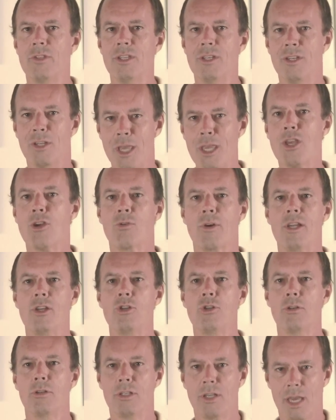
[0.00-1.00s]
to
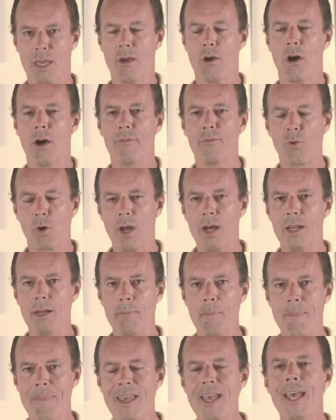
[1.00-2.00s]
decrease your takeoff
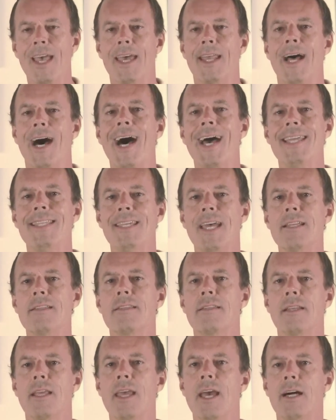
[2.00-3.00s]
run. At high
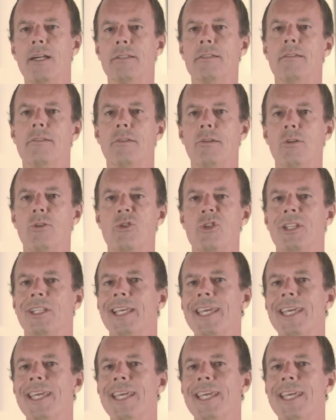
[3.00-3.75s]
density altitudes,